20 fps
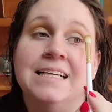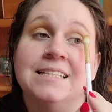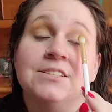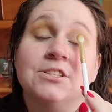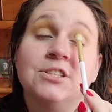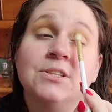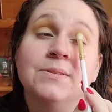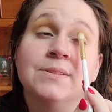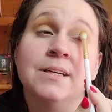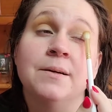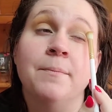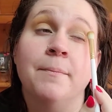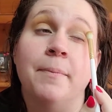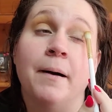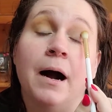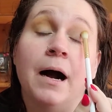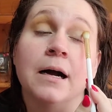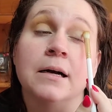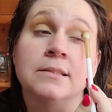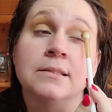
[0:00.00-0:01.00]
So she was
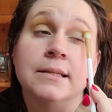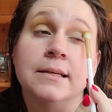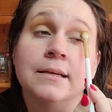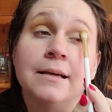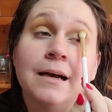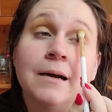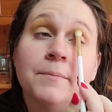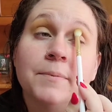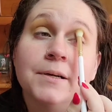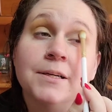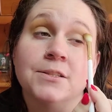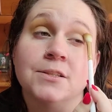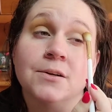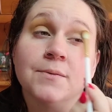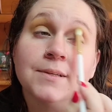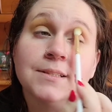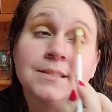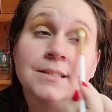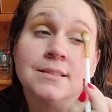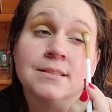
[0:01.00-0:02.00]
unboxing, yeah, I'm pretty sure it
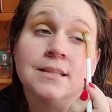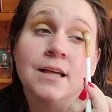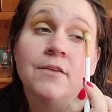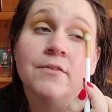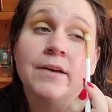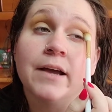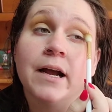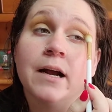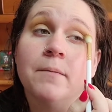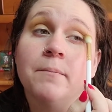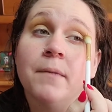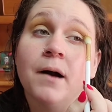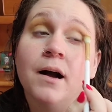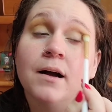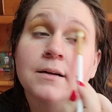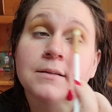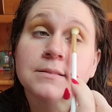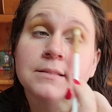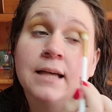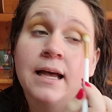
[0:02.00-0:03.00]
was the self-care
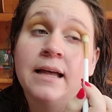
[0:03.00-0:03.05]
box.